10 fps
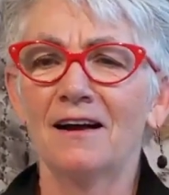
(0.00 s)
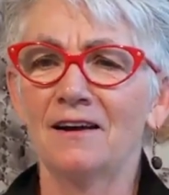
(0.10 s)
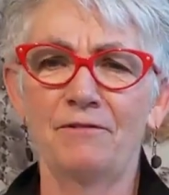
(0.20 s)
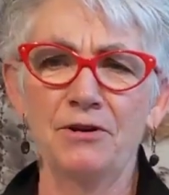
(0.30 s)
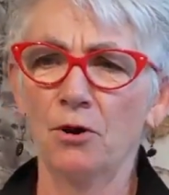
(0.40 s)

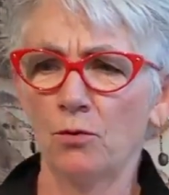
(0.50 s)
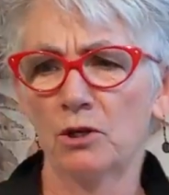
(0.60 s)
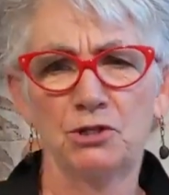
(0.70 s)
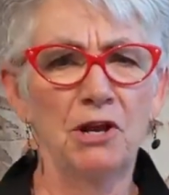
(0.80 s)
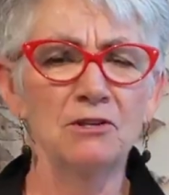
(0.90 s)
If I don't want
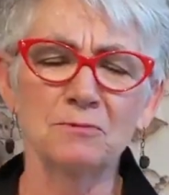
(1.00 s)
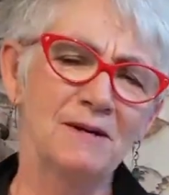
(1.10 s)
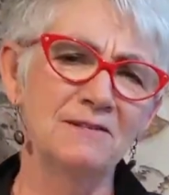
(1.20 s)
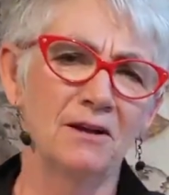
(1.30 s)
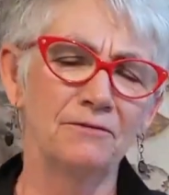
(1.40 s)
to challenge
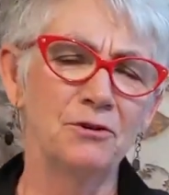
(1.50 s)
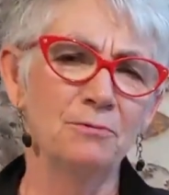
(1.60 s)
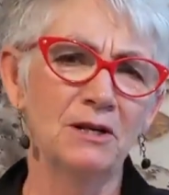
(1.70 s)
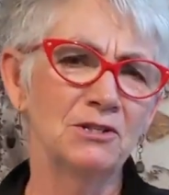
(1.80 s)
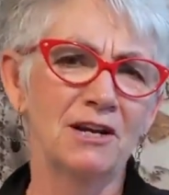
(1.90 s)
myself too much,